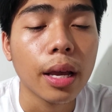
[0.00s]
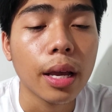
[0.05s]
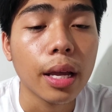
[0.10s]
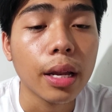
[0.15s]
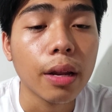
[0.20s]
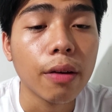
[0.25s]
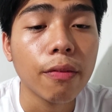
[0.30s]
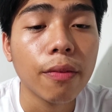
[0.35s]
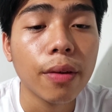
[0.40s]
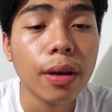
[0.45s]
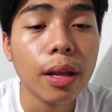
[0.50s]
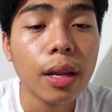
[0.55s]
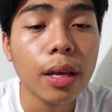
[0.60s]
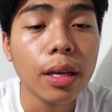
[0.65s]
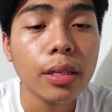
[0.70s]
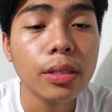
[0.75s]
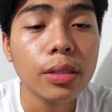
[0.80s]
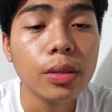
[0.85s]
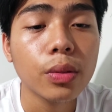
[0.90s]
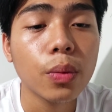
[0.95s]
In a
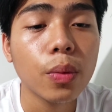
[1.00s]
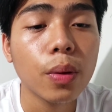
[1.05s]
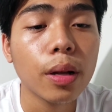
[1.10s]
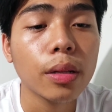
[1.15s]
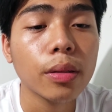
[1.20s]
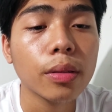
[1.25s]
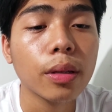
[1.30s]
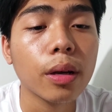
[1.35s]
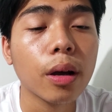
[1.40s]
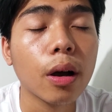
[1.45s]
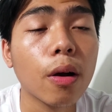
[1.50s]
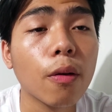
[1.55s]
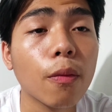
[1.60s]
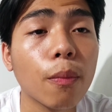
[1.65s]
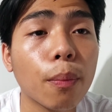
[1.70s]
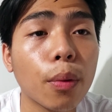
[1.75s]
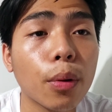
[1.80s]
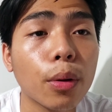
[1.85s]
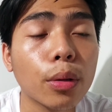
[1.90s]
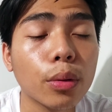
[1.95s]
village dwelt a
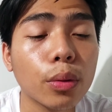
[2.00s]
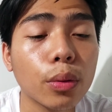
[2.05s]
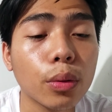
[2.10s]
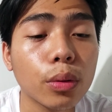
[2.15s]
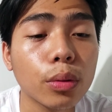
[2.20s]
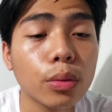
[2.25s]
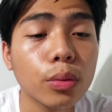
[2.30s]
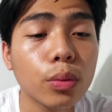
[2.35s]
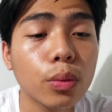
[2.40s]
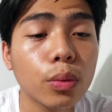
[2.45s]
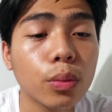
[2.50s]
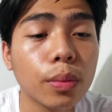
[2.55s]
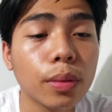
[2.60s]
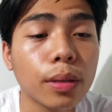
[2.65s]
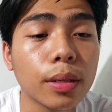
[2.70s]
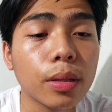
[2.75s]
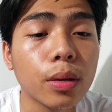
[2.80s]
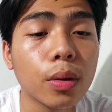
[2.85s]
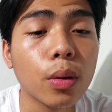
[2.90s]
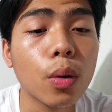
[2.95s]
poor old
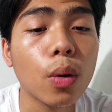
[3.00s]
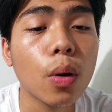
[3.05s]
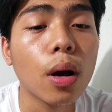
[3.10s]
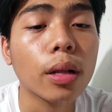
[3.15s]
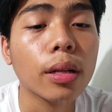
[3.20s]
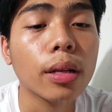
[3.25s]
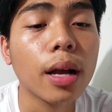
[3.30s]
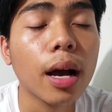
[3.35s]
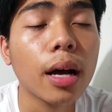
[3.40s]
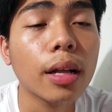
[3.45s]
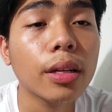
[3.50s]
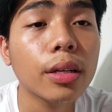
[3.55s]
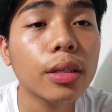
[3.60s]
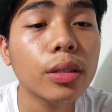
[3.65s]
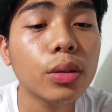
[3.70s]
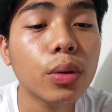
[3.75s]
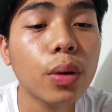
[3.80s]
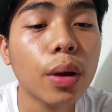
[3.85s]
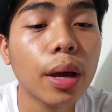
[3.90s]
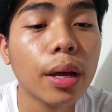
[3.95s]
woman who had
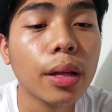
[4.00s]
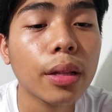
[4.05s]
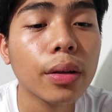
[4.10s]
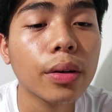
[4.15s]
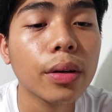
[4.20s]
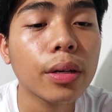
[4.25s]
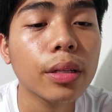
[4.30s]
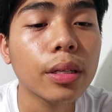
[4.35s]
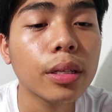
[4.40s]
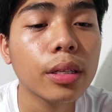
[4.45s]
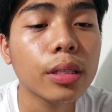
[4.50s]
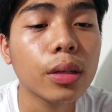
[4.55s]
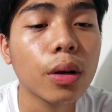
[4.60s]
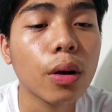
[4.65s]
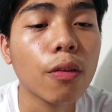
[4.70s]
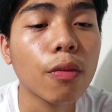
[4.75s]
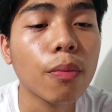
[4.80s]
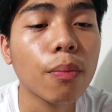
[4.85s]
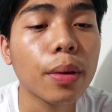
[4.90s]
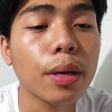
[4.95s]
gathered together a dish
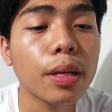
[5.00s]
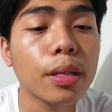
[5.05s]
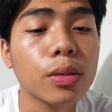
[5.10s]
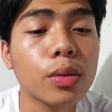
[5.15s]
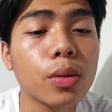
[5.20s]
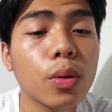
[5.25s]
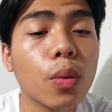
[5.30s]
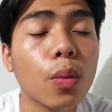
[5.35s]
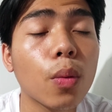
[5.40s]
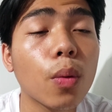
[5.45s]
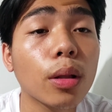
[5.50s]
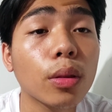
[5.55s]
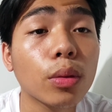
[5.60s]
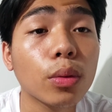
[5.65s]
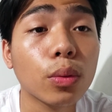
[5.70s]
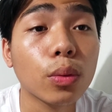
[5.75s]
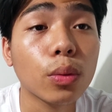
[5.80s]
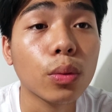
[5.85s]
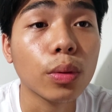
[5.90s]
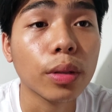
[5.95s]
of beans,
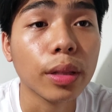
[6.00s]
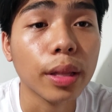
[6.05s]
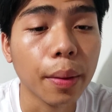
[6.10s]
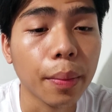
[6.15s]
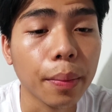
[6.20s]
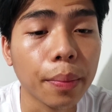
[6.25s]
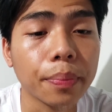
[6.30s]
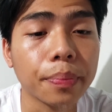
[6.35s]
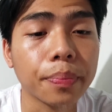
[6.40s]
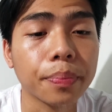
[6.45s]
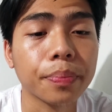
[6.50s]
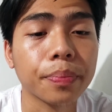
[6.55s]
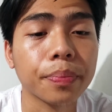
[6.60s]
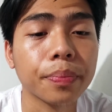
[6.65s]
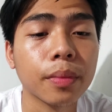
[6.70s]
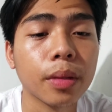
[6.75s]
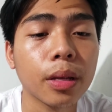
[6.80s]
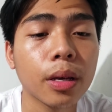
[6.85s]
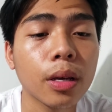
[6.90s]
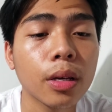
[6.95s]
want to cook them.
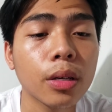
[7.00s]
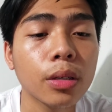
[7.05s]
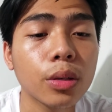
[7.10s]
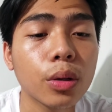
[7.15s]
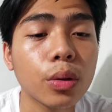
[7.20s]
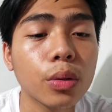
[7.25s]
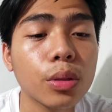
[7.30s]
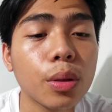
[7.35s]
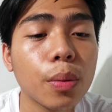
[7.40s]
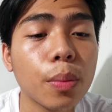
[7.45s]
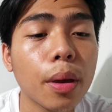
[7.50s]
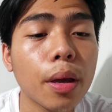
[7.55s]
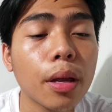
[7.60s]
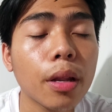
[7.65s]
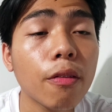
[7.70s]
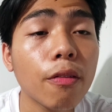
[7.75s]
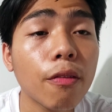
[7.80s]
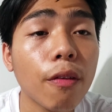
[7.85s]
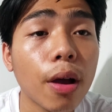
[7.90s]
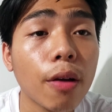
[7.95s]
So she
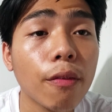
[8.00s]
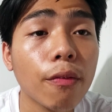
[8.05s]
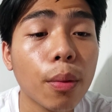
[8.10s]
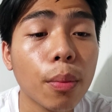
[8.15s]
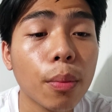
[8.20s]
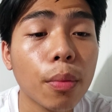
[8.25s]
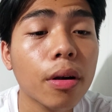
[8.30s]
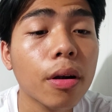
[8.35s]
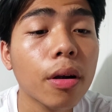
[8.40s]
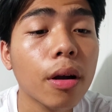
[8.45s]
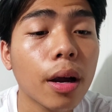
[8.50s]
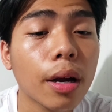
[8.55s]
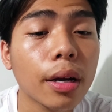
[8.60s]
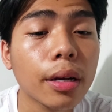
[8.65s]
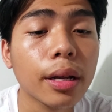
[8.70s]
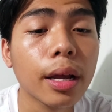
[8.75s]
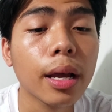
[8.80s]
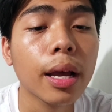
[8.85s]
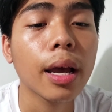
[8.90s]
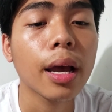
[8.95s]
made a fire from her
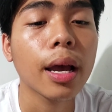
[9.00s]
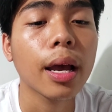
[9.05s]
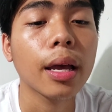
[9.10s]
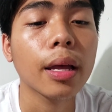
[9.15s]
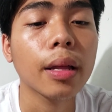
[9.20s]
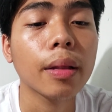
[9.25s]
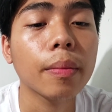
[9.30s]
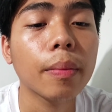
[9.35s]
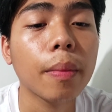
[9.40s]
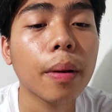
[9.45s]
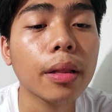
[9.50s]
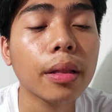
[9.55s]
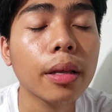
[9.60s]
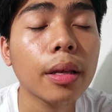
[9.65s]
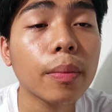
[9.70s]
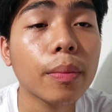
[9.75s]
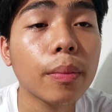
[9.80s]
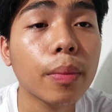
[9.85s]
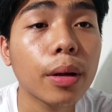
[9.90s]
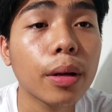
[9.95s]
heart and might
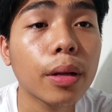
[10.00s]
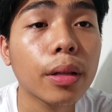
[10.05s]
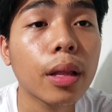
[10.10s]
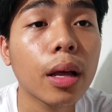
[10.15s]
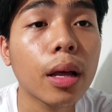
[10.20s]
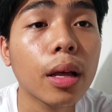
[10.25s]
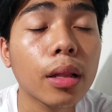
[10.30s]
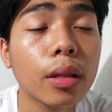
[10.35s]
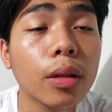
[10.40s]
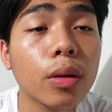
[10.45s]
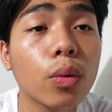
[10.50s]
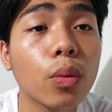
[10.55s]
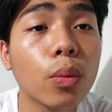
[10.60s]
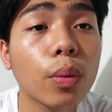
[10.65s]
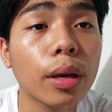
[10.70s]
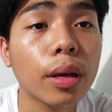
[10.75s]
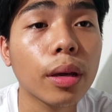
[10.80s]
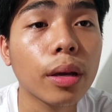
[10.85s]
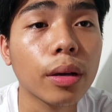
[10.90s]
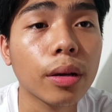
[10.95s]
it burn the
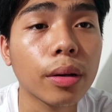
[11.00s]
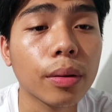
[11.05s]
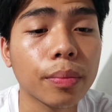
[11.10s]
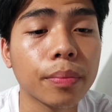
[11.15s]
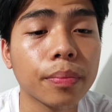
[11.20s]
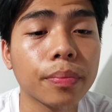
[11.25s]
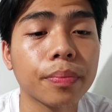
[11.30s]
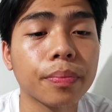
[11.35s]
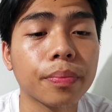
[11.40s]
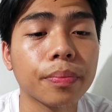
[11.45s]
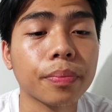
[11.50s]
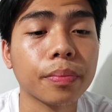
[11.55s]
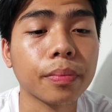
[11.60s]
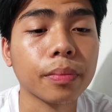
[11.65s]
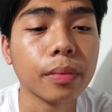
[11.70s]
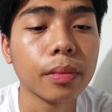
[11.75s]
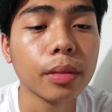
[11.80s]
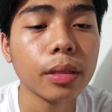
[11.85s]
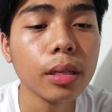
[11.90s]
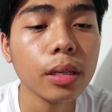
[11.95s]
quicker.
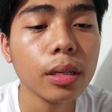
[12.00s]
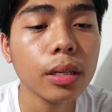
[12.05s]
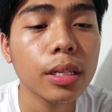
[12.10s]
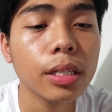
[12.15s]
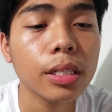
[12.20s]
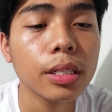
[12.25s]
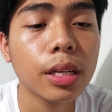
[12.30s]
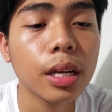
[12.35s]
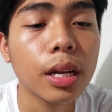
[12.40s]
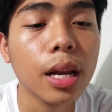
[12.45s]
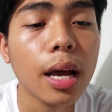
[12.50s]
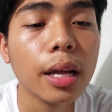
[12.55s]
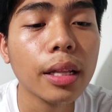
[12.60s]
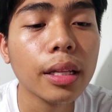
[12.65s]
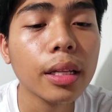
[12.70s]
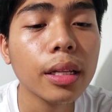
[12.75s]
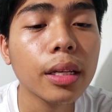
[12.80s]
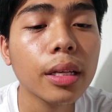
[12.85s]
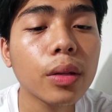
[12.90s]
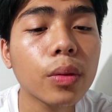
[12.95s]
She
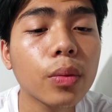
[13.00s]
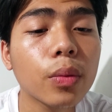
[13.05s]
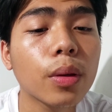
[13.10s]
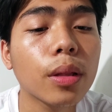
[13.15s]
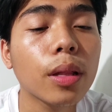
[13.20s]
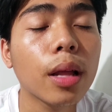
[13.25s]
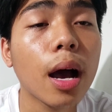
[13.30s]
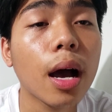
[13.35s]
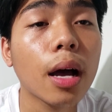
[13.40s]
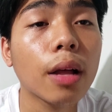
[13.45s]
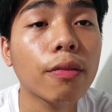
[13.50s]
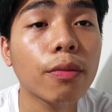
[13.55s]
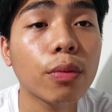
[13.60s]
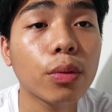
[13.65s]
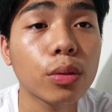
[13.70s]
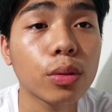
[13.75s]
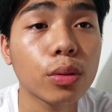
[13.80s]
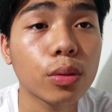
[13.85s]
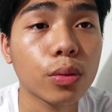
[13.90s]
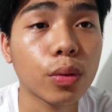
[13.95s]
lighted it with a
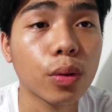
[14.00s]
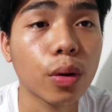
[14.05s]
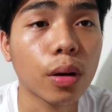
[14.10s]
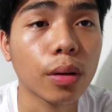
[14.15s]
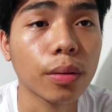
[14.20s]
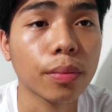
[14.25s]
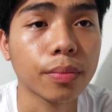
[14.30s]
handful of straw.